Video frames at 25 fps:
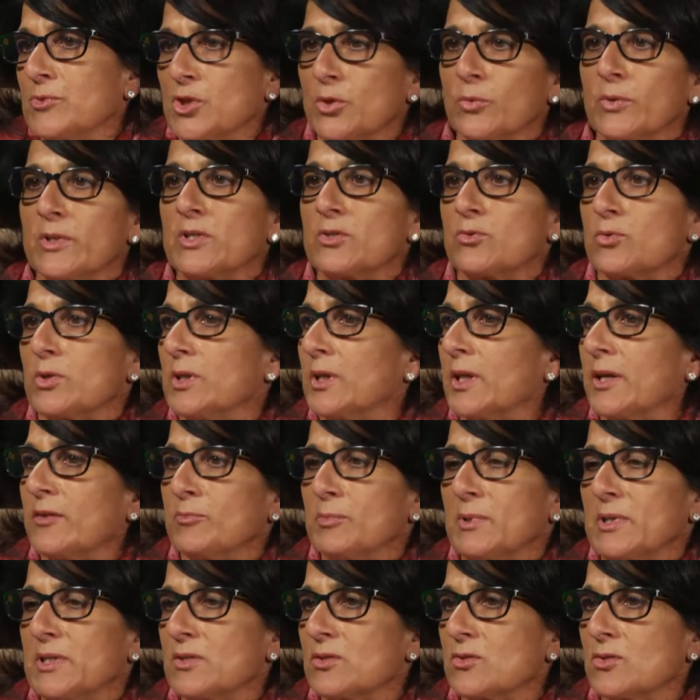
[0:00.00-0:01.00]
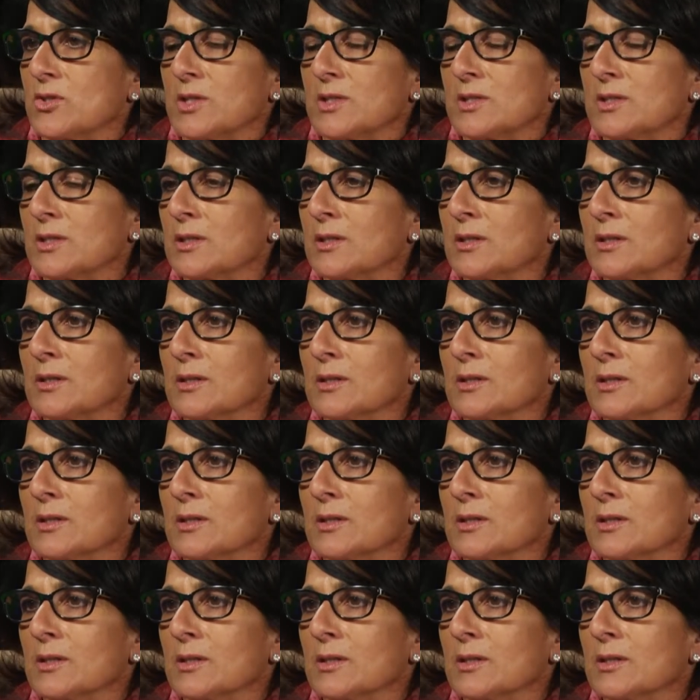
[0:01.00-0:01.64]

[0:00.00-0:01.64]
doing Street Life Ministries?